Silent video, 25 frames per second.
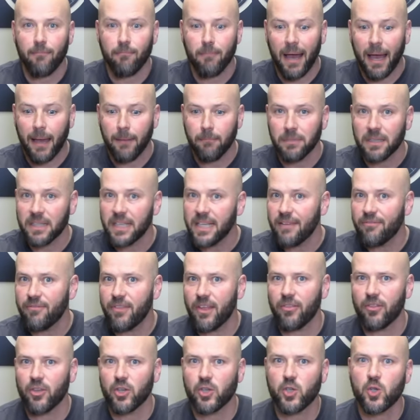I believe
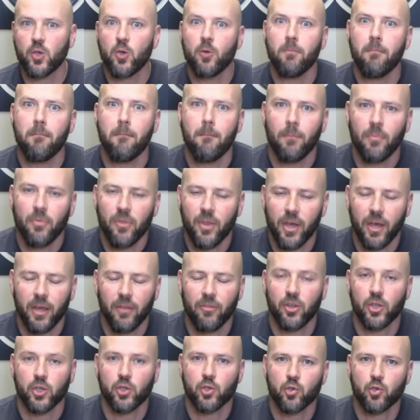that the